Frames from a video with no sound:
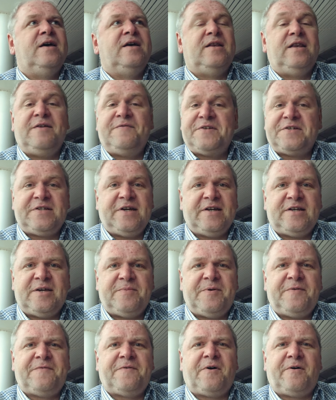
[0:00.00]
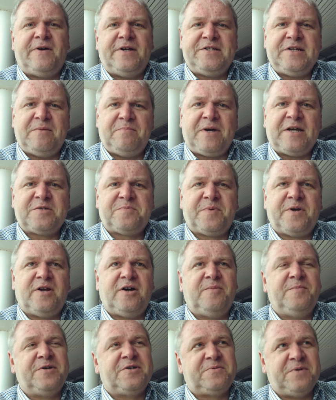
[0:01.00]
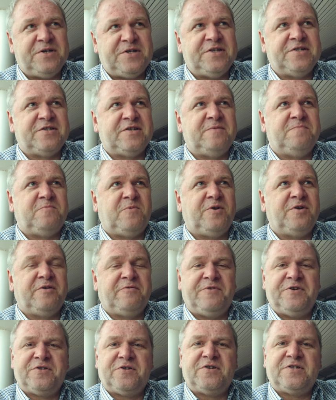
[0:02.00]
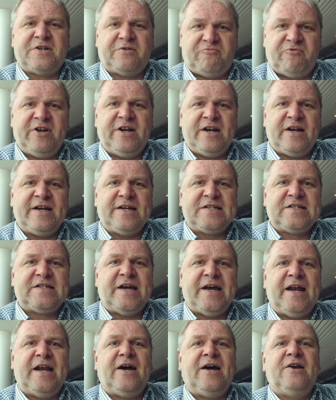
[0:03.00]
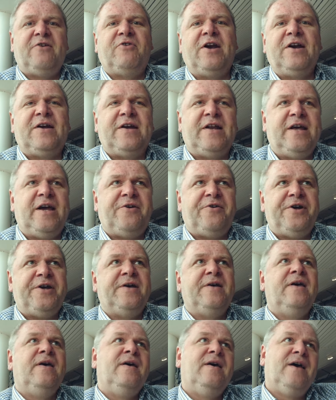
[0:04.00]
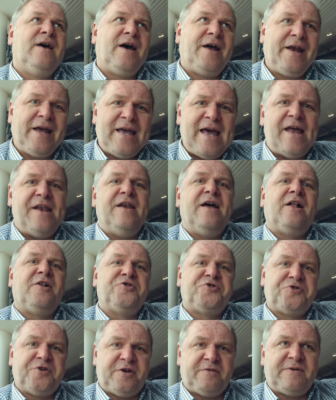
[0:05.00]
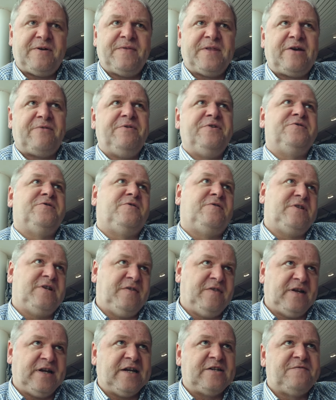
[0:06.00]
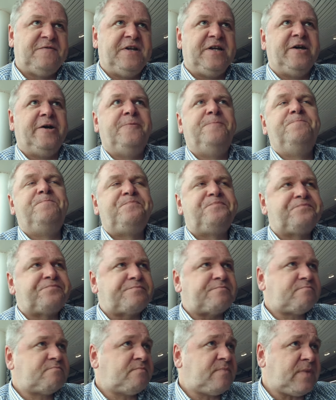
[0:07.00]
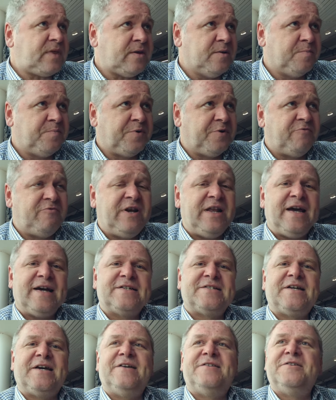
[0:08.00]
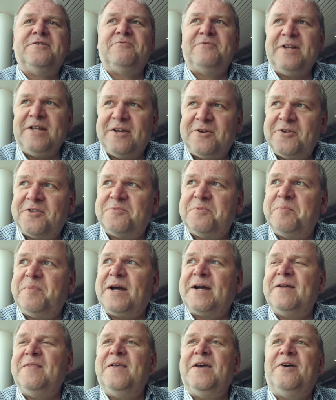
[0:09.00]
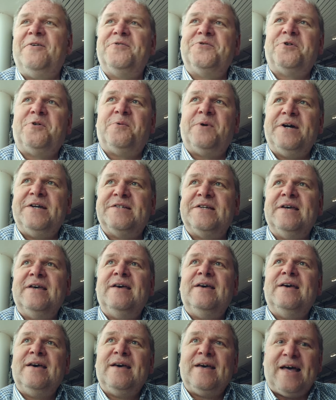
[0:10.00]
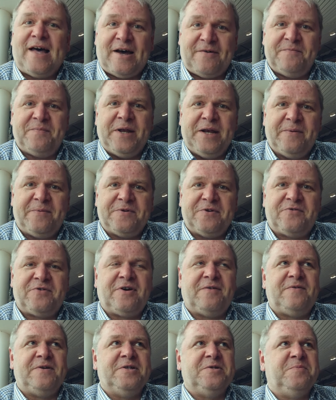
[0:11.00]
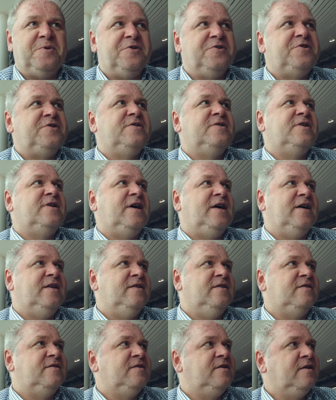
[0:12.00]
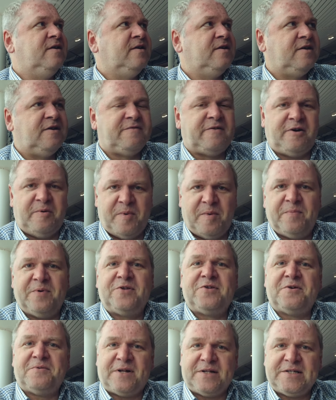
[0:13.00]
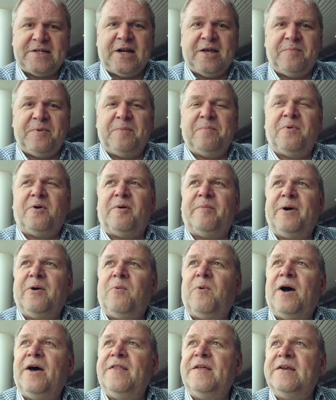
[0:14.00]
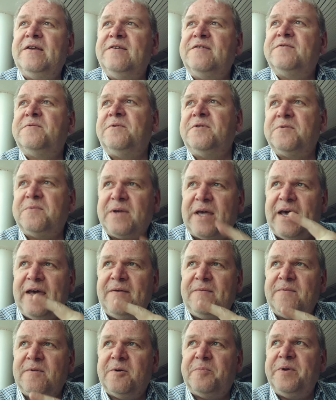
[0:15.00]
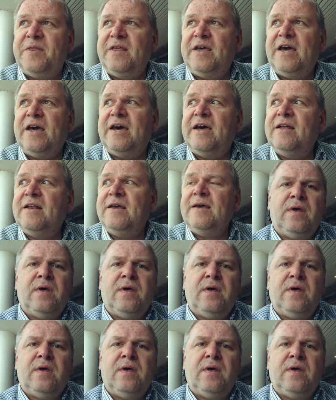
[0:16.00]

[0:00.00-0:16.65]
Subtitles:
Never stayed here before. It's in Maspalomas, which is one of the resorts I really like staying at in Gran Canaria. And again, I'll show you around that resort in the next video. But really excited, really good to be back in the air as always. I haven't been able to travel as much, and if I remember to, I'll tell you a bit more about why that is once we get up in the air.